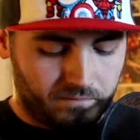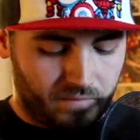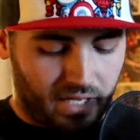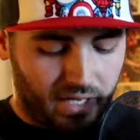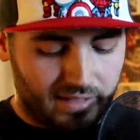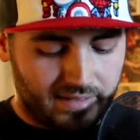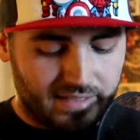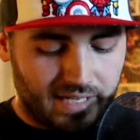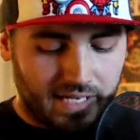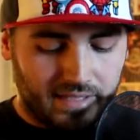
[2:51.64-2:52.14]

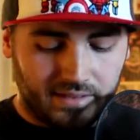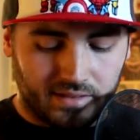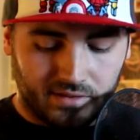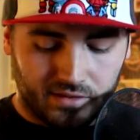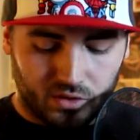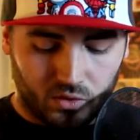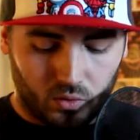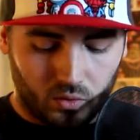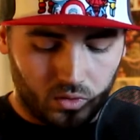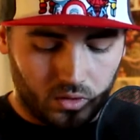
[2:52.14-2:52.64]
assassin
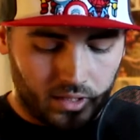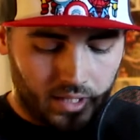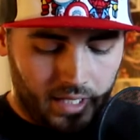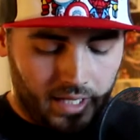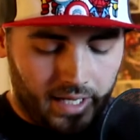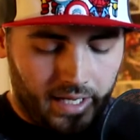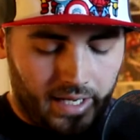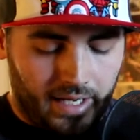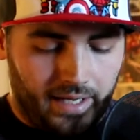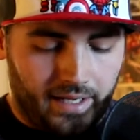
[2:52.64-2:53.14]
school,
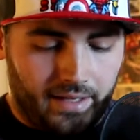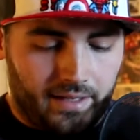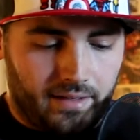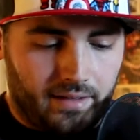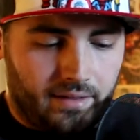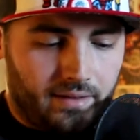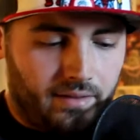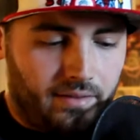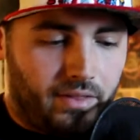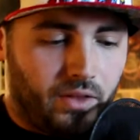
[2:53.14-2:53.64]

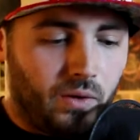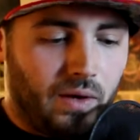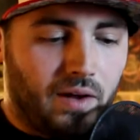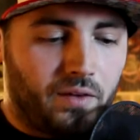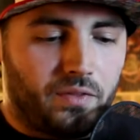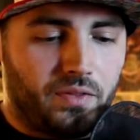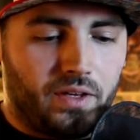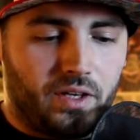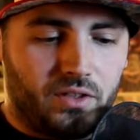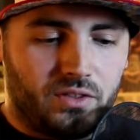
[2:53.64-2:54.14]
and they're
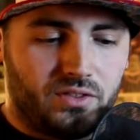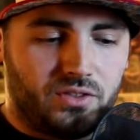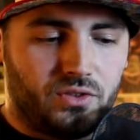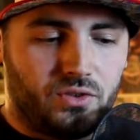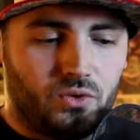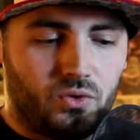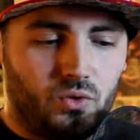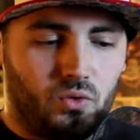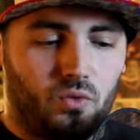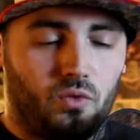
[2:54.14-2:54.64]
out there
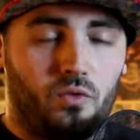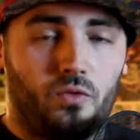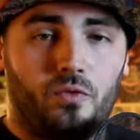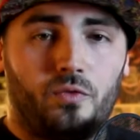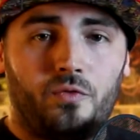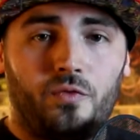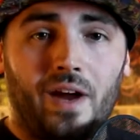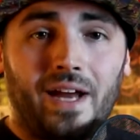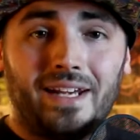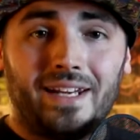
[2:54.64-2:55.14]
to
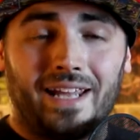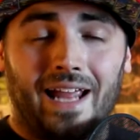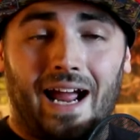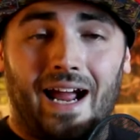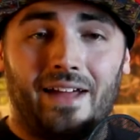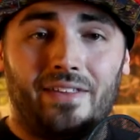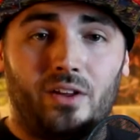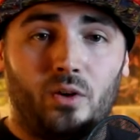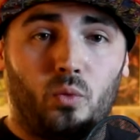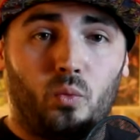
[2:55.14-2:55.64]
find a
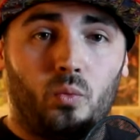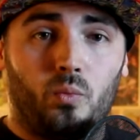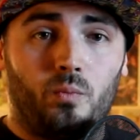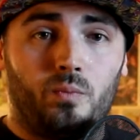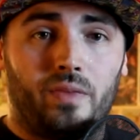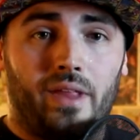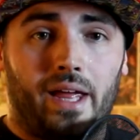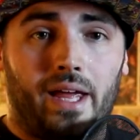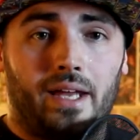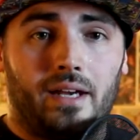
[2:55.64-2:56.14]
guy
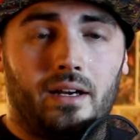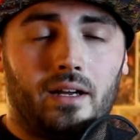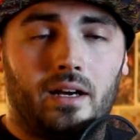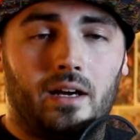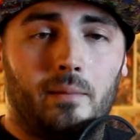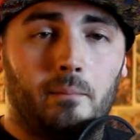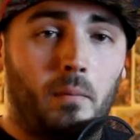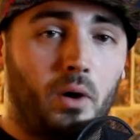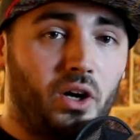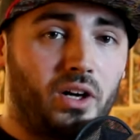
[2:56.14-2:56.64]

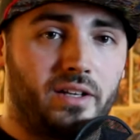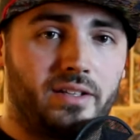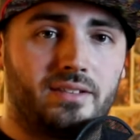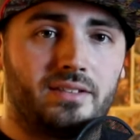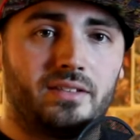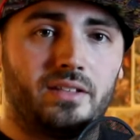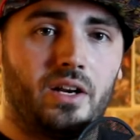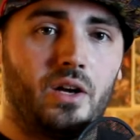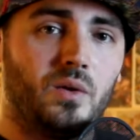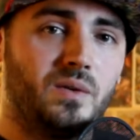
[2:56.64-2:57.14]
that
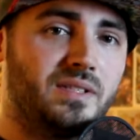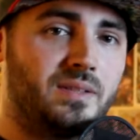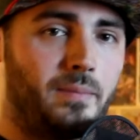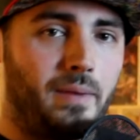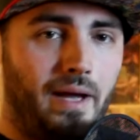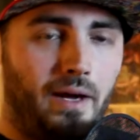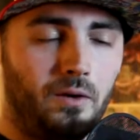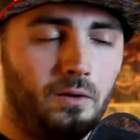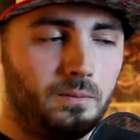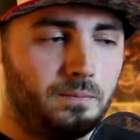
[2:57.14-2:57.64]
Marcus knows
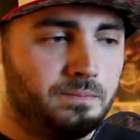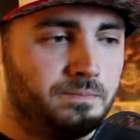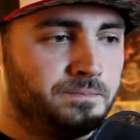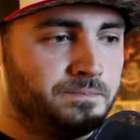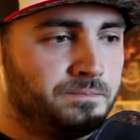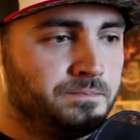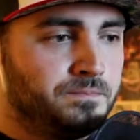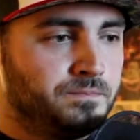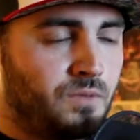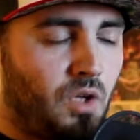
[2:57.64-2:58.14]
about.
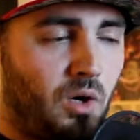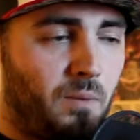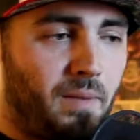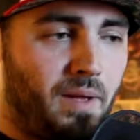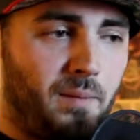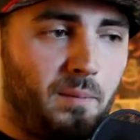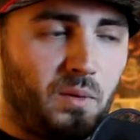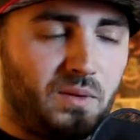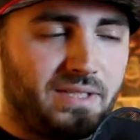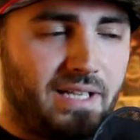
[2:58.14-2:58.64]
Our
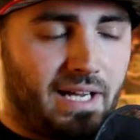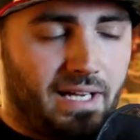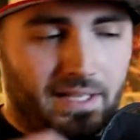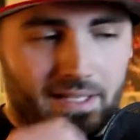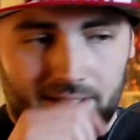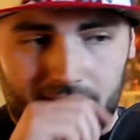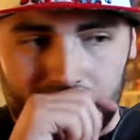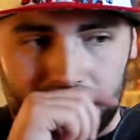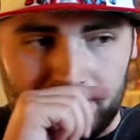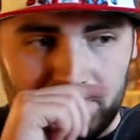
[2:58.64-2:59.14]
main
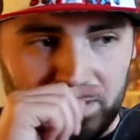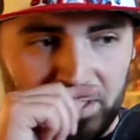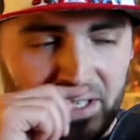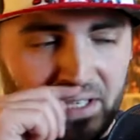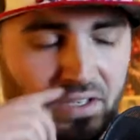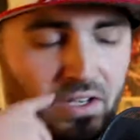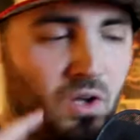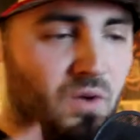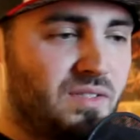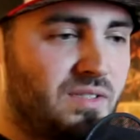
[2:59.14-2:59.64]
protagonist,
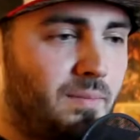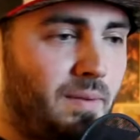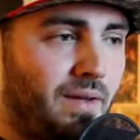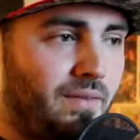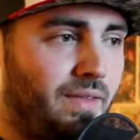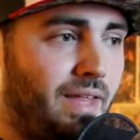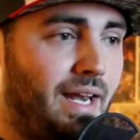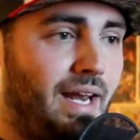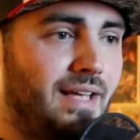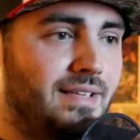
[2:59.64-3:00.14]
he knows
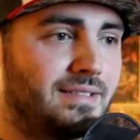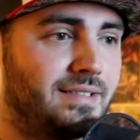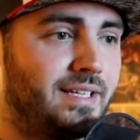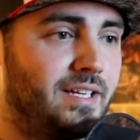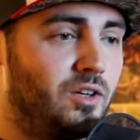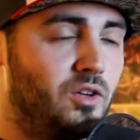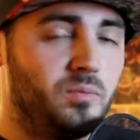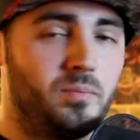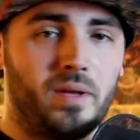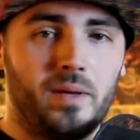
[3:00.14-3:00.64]
about, that has
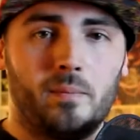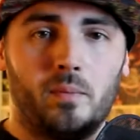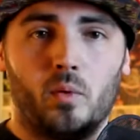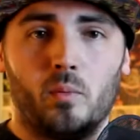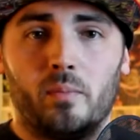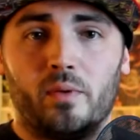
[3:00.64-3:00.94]
killed people